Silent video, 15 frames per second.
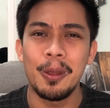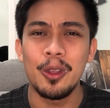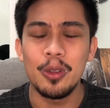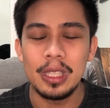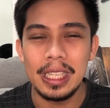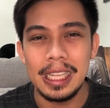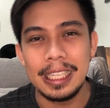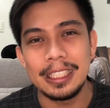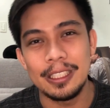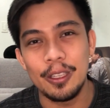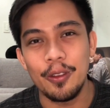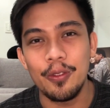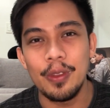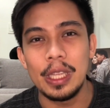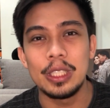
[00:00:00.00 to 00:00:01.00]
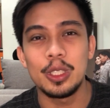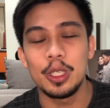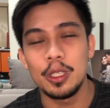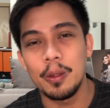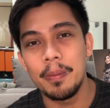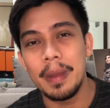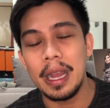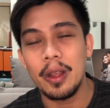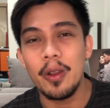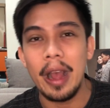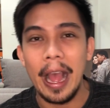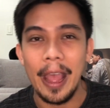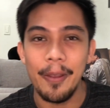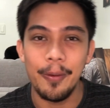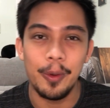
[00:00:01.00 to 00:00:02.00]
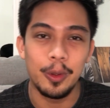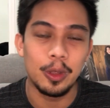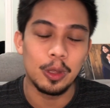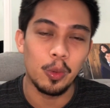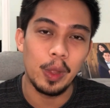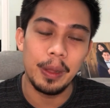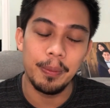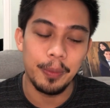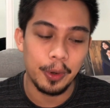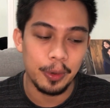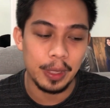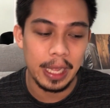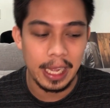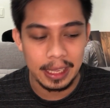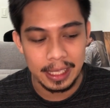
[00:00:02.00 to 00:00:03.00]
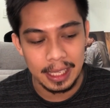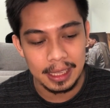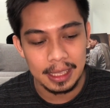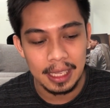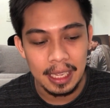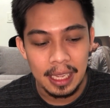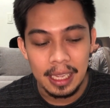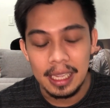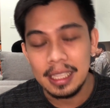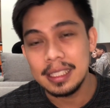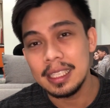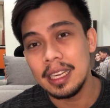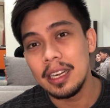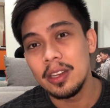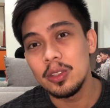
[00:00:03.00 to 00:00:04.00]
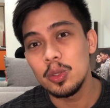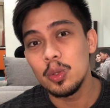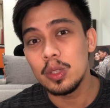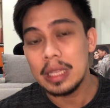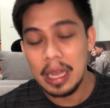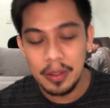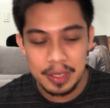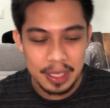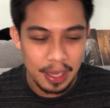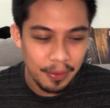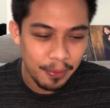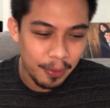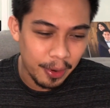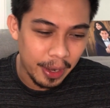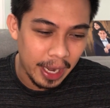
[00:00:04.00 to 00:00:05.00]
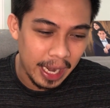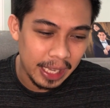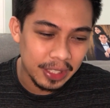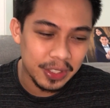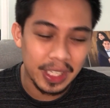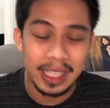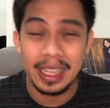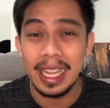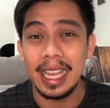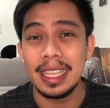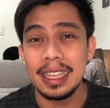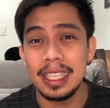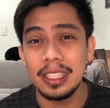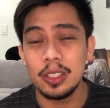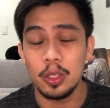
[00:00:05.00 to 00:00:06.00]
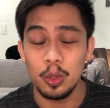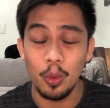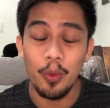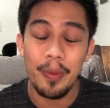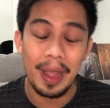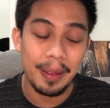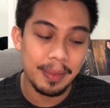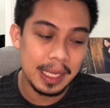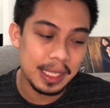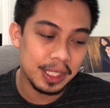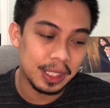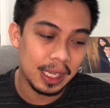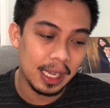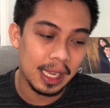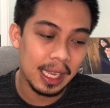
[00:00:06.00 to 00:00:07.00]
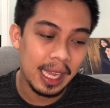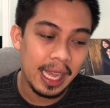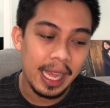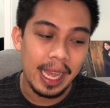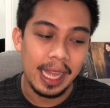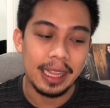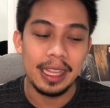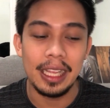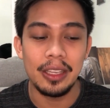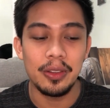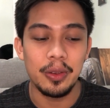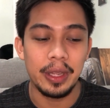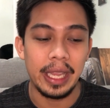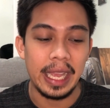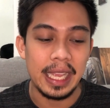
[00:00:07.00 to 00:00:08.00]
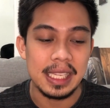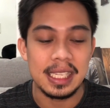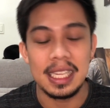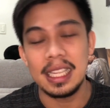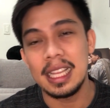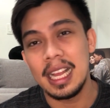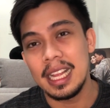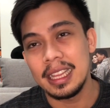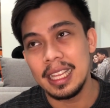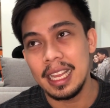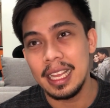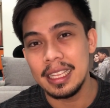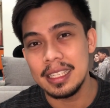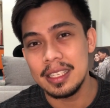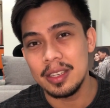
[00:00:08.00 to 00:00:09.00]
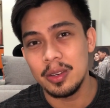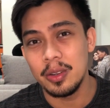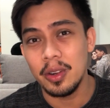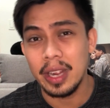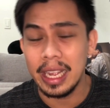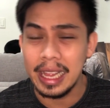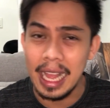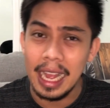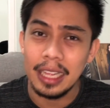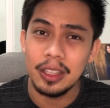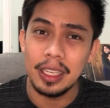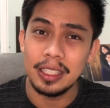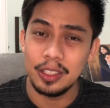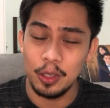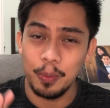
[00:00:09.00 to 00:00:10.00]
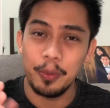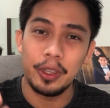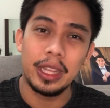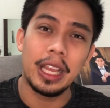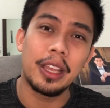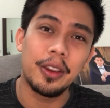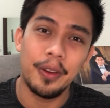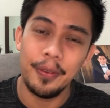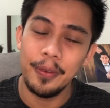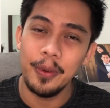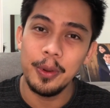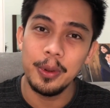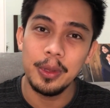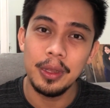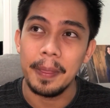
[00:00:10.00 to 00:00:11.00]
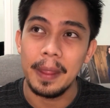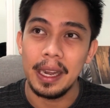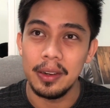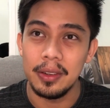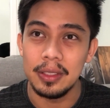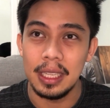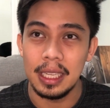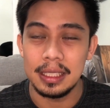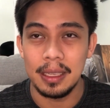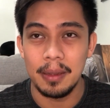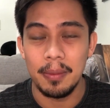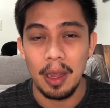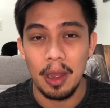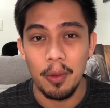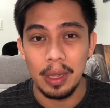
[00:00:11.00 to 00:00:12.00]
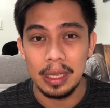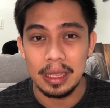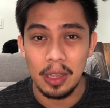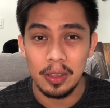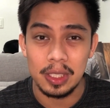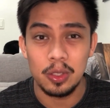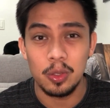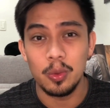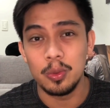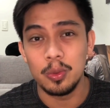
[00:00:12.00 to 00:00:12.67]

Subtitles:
ma-utilize yung feature ng bagong iPhone 12 Pro natin, it's around 2,490, so 2,500 din siya. And then yung casing natin, siguro kailangan just to protect your phone, around na sa mga 1,500